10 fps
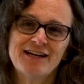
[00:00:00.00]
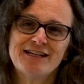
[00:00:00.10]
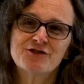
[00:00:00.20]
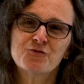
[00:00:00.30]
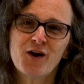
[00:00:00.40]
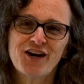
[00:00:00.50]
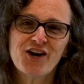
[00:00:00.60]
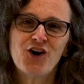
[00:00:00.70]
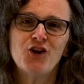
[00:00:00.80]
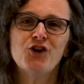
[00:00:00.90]
is
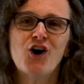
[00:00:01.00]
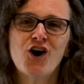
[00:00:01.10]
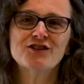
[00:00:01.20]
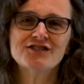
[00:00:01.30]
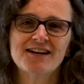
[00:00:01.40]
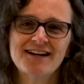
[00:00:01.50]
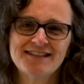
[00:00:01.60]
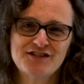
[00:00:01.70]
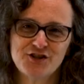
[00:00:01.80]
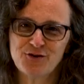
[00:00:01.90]
running
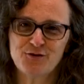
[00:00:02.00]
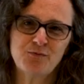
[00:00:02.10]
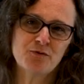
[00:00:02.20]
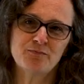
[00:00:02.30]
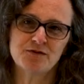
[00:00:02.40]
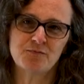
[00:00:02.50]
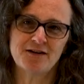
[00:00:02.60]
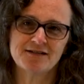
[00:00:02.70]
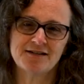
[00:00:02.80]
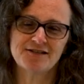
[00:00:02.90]
alongside the general purpose
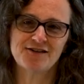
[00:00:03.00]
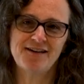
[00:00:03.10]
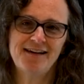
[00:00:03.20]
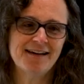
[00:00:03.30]
processor.